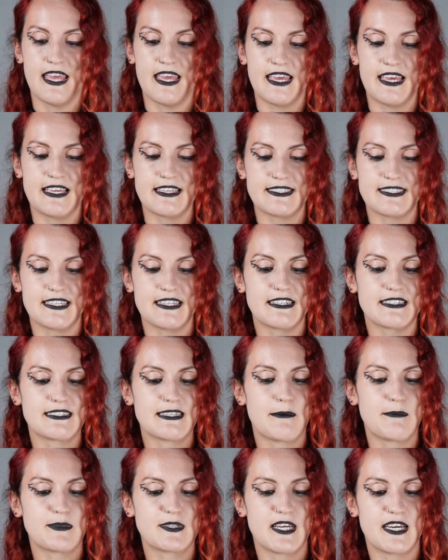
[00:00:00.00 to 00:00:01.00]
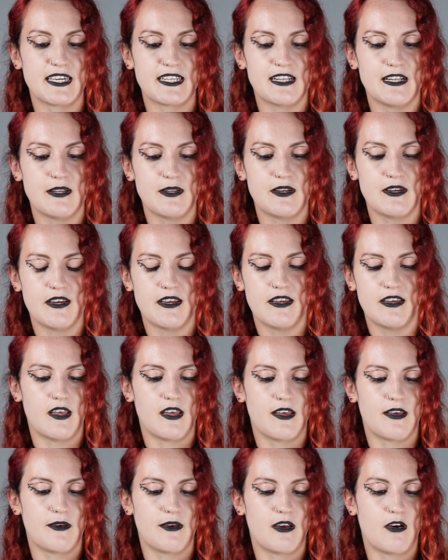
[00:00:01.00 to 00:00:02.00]
is in a subtitle
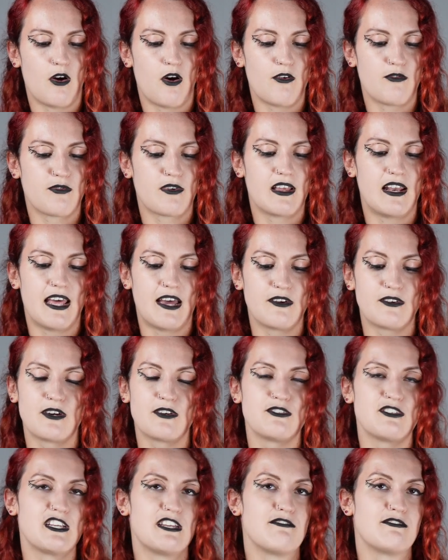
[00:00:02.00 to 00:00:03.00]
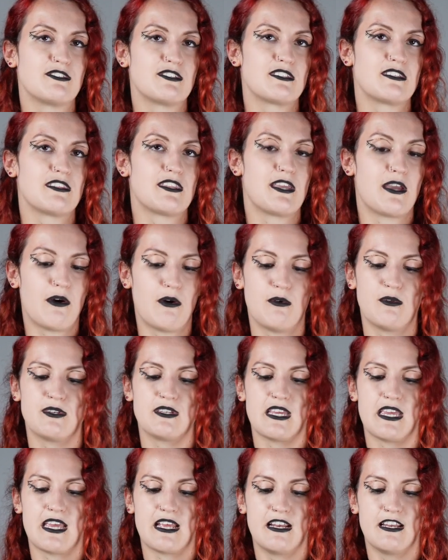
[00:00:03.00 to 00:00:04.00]
of Clara Reeves' The Old
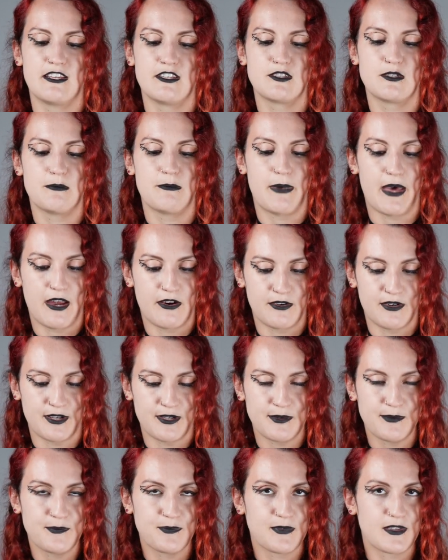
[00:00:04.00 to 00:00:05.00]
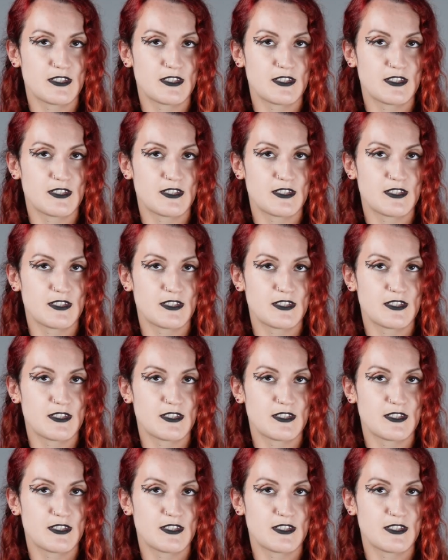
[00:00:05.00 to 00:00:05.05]
English Baron.